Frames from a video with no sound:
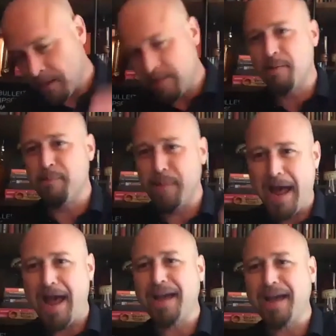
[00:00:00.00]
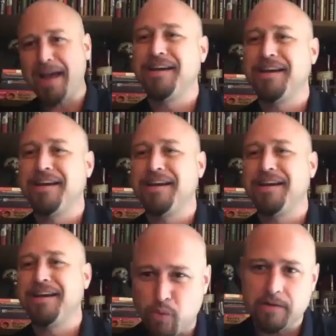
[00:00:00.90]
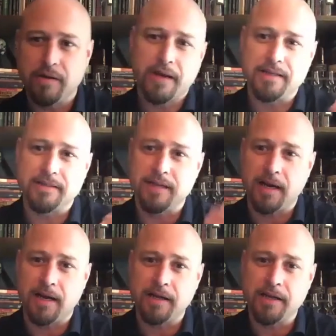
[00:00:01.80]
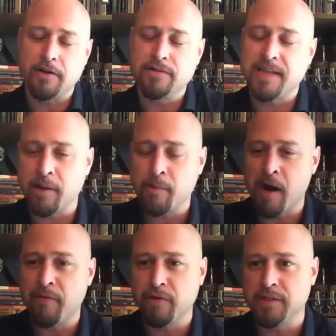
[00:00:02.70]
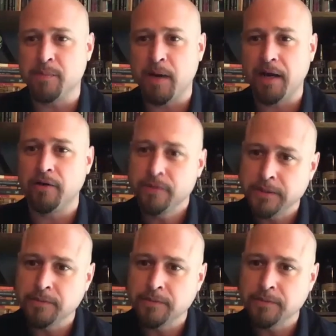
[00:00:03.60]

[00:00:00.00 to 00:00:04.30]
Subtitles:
them back, as well as, sending them off with a smile.